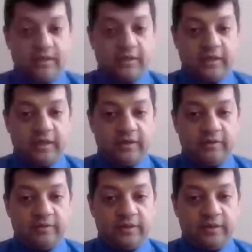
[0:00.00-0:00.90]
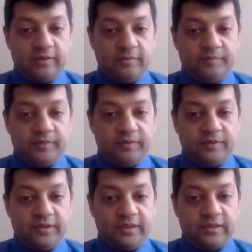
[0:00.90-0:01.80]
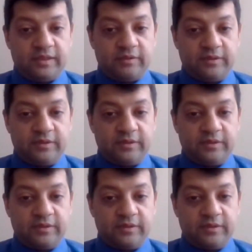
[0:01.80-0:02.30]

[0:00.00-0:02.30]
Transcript: Now, obviously, sales has got